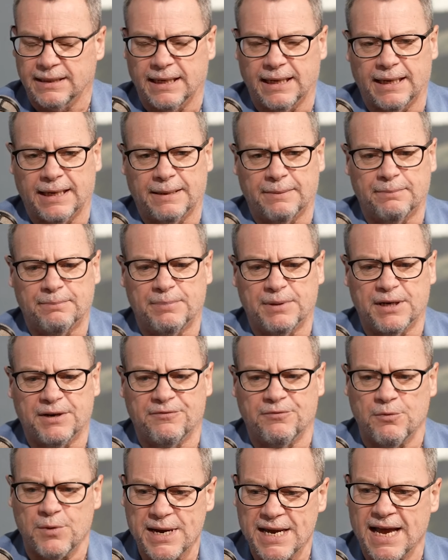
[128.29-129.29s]
But
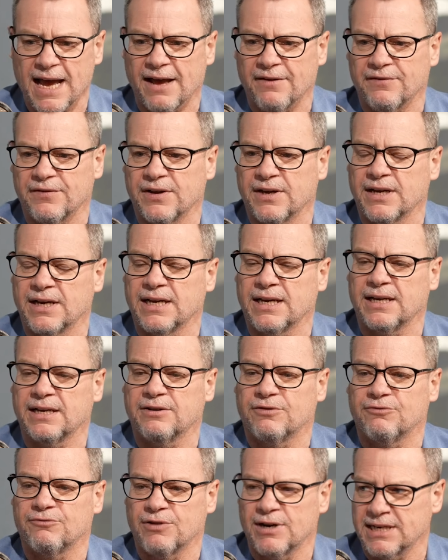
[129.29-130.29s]
if we have
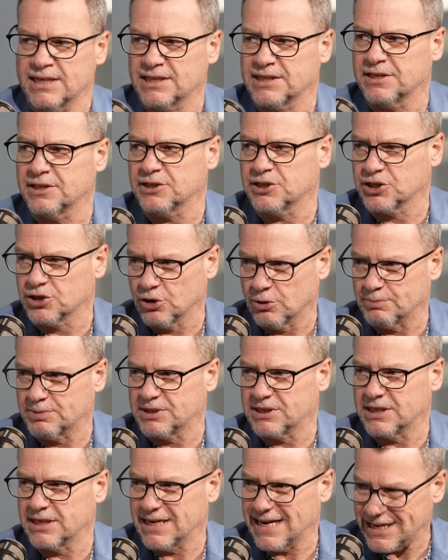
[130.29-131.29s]
a race that
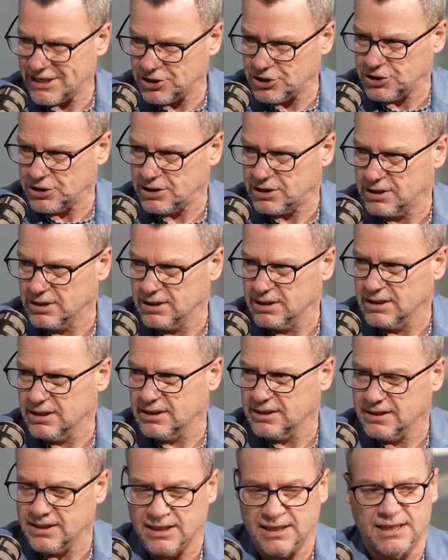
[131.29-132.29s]
stops the nation,
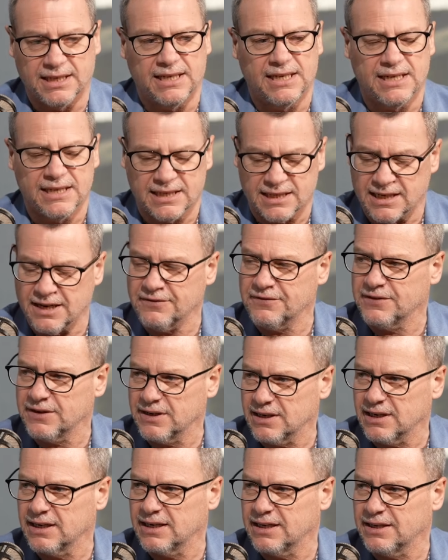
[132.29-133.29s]
then it is
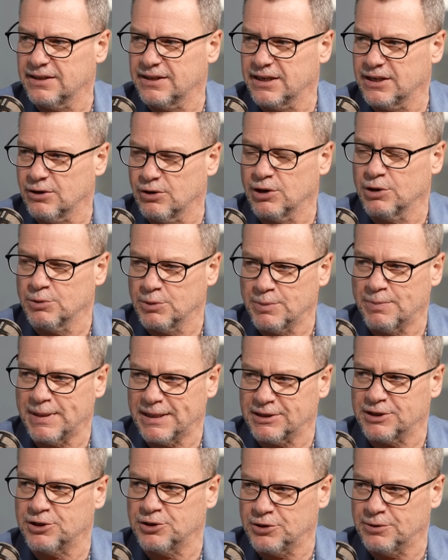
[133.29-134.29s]
definitely the Hollywood
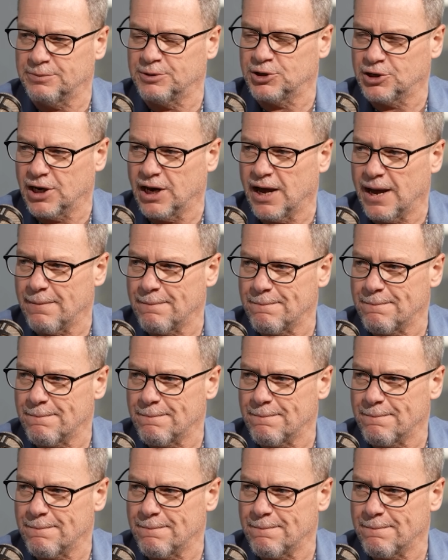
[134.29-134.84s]
Bets Durban July.